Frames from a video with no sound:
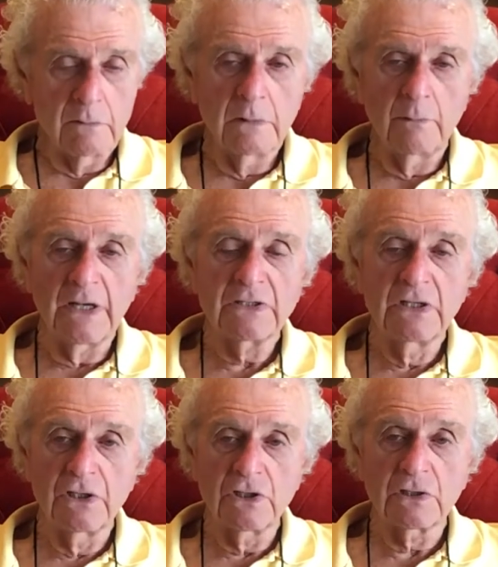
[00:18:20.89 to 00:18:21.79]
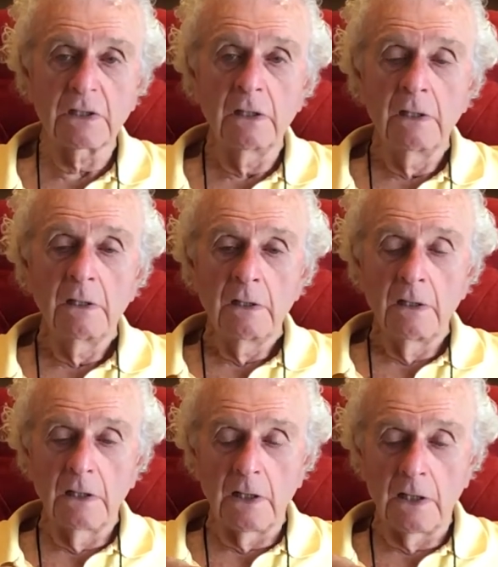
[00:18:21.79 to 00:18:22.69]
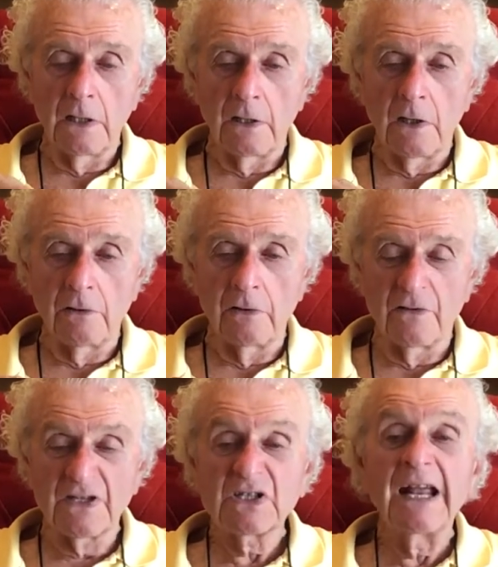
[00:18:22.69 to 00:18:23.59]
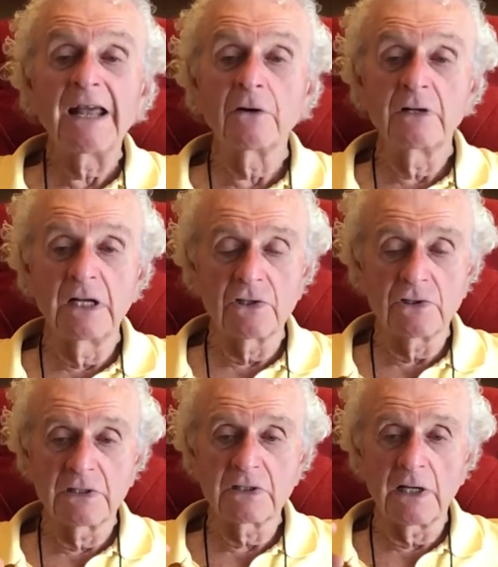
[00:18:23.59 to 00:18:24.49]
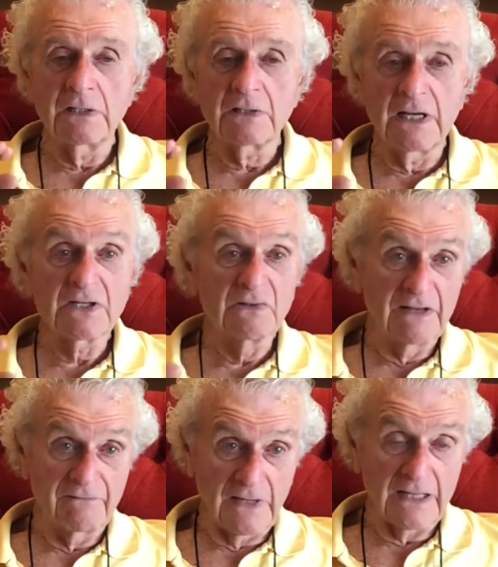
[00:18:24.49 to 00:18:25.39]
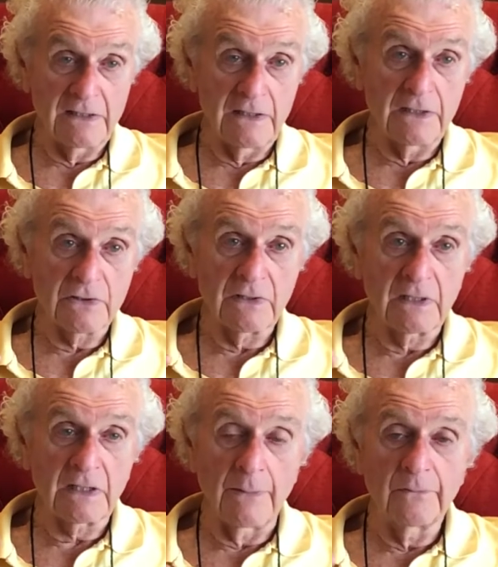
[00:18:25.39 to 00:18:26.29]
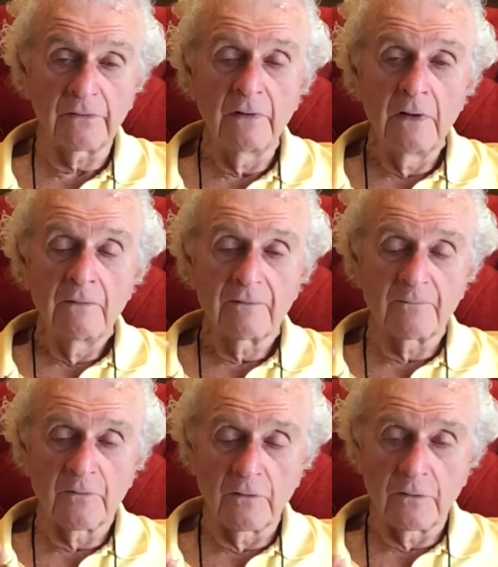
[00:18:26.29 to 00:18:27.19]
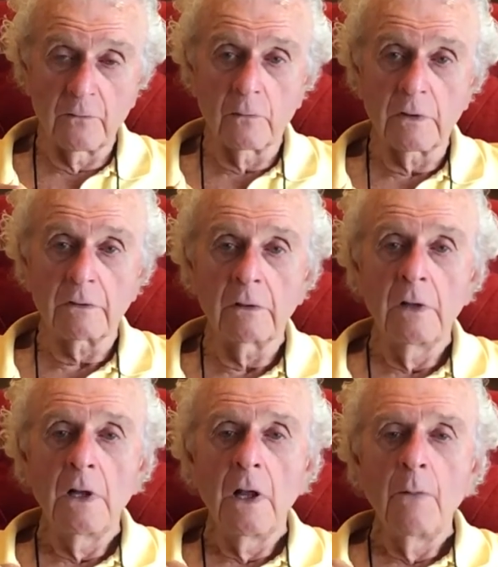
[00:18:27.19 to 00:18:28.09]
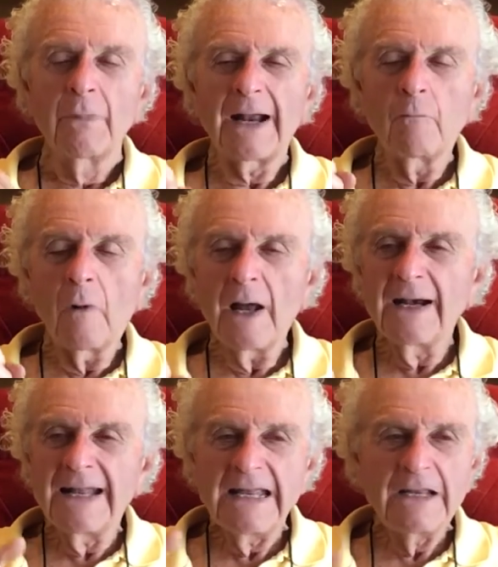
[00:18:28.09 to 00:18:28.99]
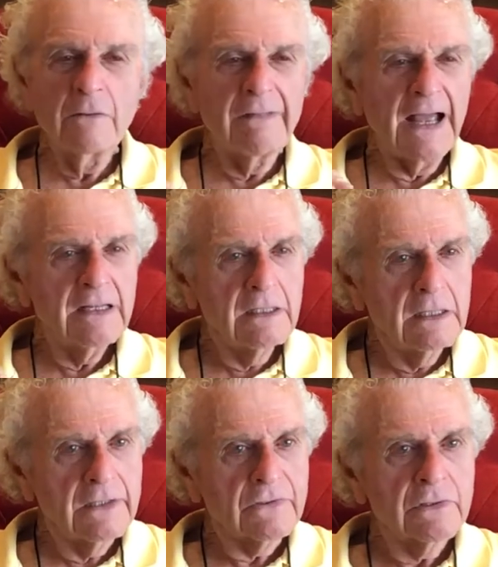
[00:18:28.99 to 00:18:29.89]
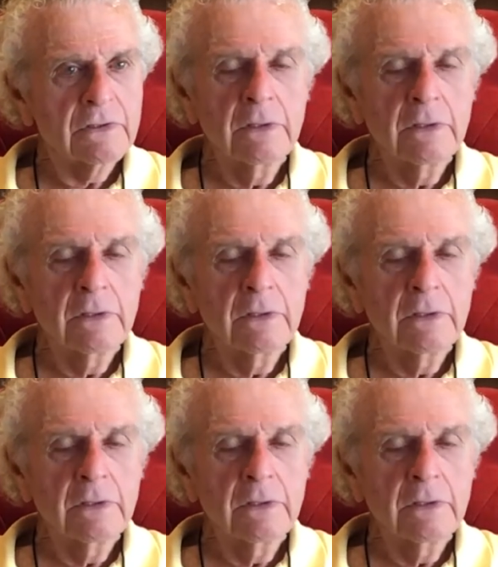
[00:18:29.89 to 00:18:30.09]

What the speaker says: The best Yiddish, the standard Yiddish is Litvak Yiddish that comes from further north. But I wanted to hear that Yiddish.